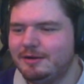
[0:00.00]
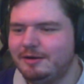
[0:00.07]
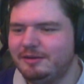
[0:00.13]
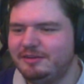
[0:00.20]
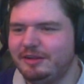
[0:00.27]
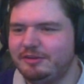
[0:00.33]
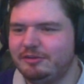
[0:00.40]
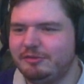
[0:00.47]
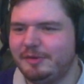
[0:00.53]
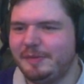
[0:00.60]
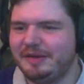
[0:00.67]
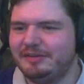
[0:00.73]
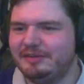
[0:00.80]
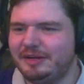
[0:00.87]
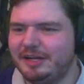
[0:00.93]
Sanchez
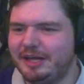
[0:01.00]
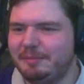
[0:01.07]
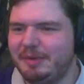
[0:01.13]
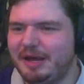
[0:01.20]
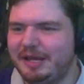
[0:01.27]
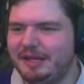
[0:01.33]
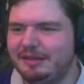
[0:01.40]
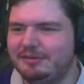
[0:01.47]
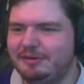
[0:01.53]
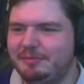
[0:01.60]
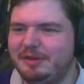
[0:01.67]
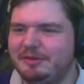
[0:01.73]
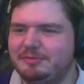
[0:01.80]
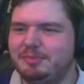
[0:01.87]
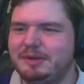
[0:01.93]
Ribas is going to get back into the
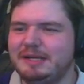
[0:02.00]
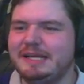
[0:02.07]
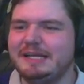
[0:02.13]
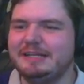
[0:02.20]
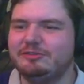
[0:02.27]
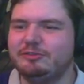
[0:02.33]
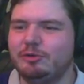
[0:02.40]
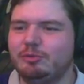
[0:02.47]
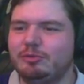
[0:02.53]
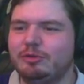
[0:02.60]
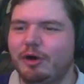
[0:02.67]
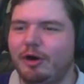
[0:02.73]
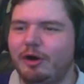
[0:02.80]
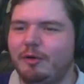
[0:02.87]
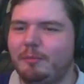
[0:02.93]
pitch. Please do
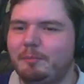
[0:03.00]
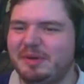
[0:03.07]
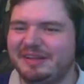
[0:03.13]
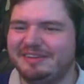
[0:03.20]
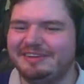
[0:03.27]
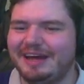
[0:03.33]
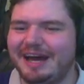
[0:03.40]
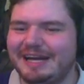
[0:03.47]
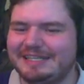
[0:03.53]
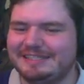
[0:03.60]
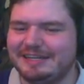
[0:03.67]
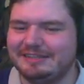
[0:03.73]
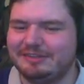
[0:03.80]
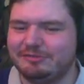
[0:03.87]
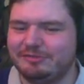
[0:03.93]
not be sad,
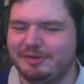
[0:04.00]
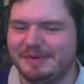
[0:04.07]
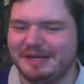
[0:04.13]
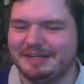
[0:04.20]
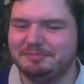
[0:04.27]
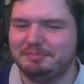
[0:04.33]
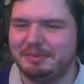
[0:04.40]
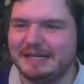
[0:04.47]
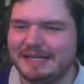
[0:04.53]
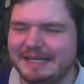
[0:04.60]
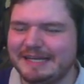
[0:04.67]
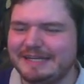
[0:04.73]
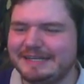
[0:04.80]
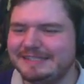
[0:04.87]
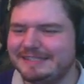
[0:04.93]
Sanchez Ribas.
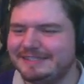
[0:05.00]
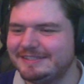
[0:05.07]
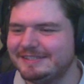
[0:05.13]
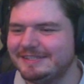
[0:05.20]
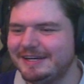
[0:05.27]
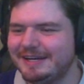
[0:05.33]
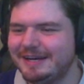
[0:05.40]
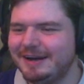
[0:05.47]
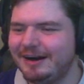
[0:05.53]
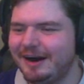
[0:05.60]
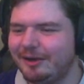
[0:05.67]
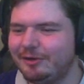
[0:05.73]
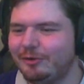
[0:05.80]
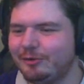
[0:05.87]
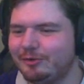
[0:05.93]
Please.
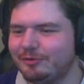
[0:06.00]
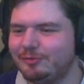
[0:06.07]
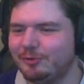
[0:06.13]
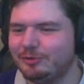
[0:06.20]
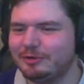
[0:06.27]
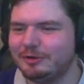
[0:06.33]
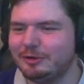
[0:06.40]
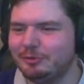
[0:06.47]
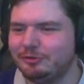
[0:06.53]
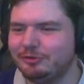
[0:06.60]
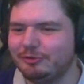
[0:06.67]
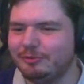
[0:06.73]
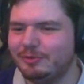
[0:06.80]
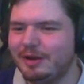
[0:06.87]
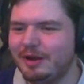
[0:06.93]
I can't afford to lose
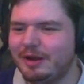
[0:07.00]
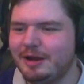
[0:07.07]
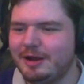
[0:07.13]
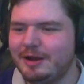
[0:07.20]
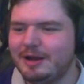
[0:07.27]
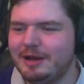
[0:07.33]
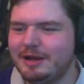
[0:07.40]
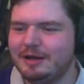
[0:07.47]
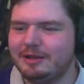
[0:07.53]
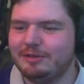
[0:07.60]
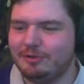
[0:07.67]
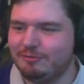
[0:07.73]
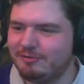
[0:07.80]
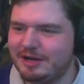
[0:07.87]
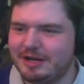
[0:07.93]
you.
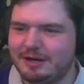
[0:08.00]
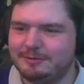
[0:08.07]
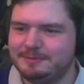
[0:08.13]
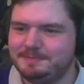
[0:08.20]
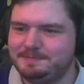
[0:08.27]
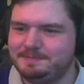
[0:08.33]
Not right now.